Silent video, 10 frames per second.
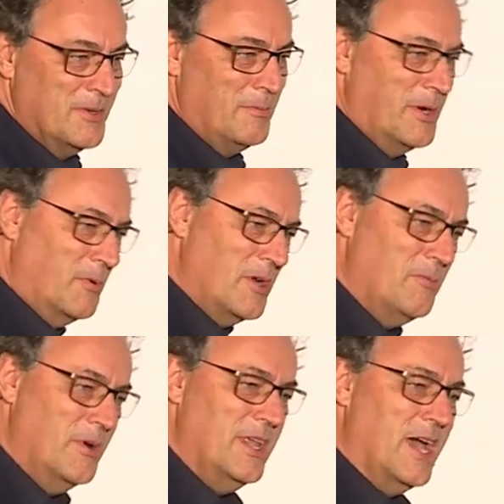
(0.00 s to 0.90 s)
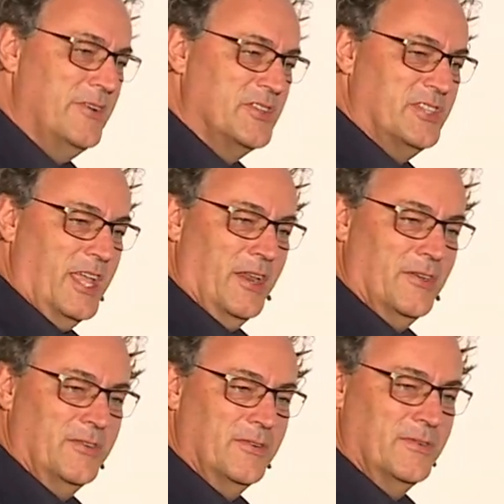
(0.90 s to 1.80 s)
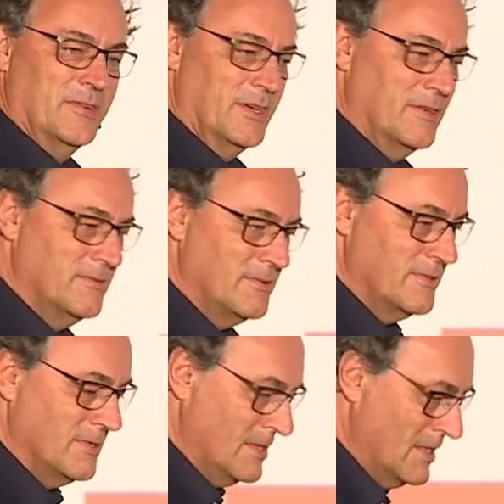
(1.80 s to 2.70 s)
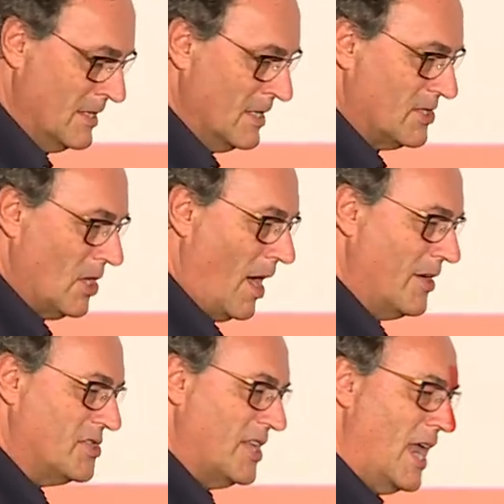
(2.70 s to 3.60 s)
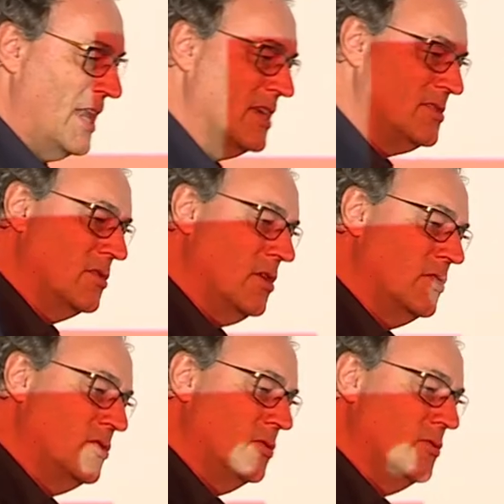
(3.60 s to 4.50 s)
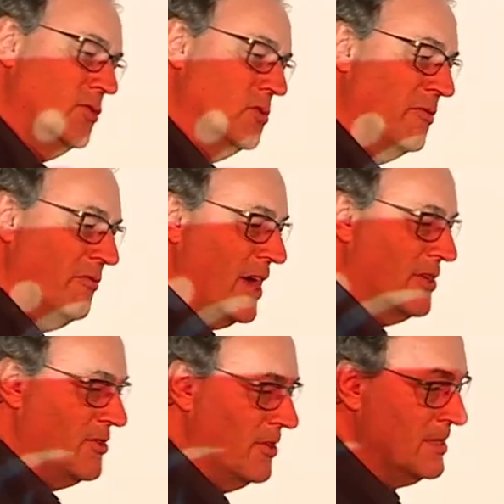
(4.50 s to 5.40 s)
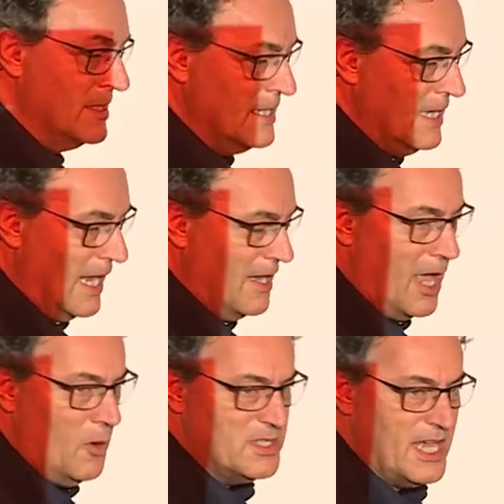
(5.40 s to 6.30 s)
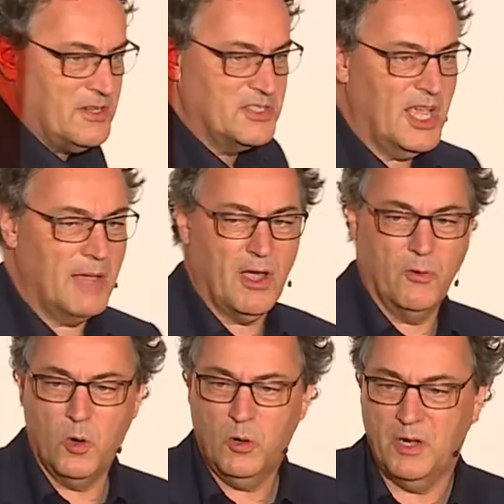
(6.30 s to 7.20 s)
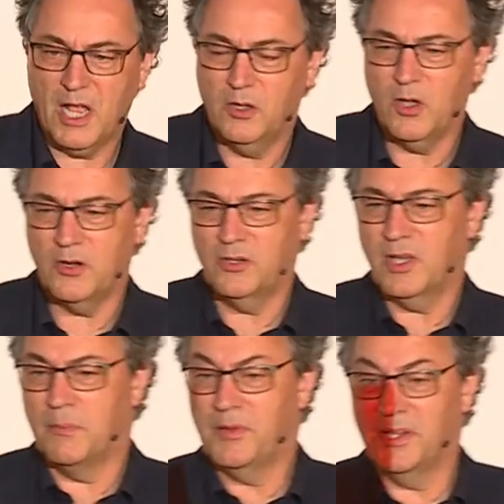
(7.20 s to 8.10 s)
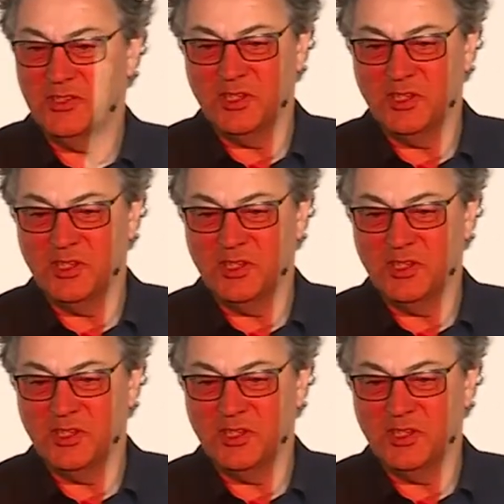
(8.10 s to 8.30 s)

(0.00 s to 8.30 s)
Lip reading: but will it really understand? So understanding is a true human factor, and I always like to say in my work when I talk to companies